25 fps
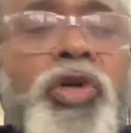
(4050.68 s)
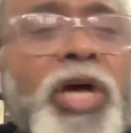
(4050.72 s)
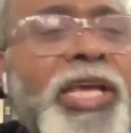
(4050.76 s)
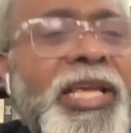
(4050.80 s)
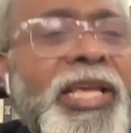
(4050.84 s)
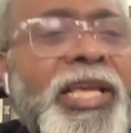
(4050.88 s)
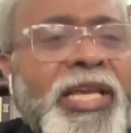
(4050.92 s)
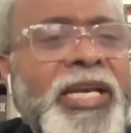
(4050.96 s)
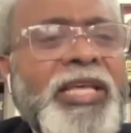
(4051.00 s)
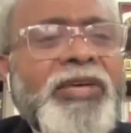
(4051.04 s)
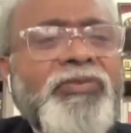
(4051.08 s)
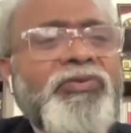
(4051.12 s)
So
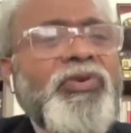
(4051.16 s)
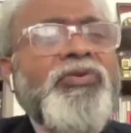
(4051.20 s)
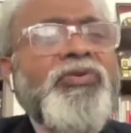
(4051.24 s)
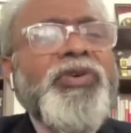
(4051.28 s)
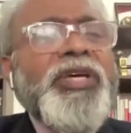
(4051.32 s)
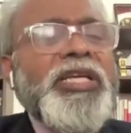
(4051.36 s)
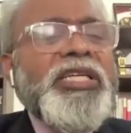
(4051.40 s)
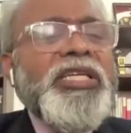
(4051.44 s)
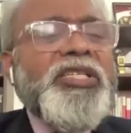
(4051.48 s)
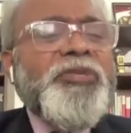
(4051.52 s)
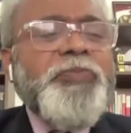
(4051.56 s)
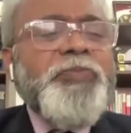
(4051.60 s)
I can give you
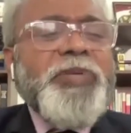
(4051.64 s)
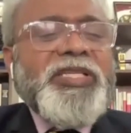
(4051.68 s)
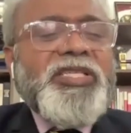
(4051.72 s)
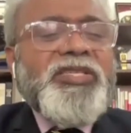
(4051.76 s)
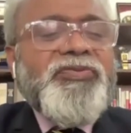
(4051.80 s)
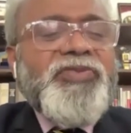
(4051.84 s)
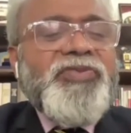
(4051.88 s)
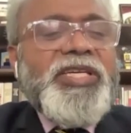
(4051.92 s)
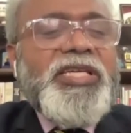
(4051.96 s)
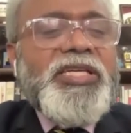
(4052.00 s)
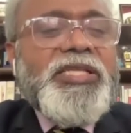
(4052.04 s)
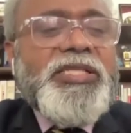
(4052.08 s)
a very
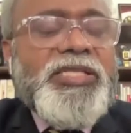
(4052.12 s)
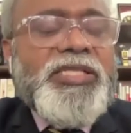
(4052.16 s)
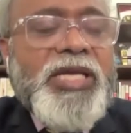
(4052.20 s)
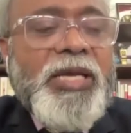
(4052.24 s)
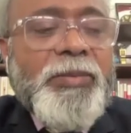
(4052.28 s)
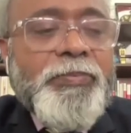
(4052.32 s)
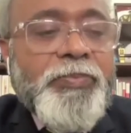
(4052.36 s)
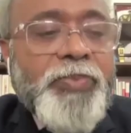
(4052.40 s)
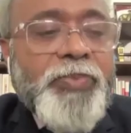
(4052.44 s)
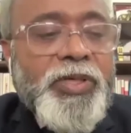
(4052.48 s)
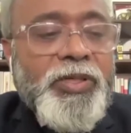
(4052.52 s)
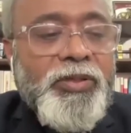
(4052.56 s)
specific
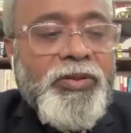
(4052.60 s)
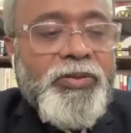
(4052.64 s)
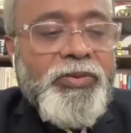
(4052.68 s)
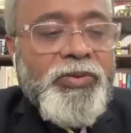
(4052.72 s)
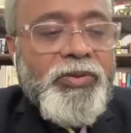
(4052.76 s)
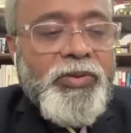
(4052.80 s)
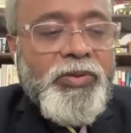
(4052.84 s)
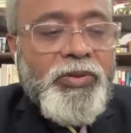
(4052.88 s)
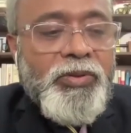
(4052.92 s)
example.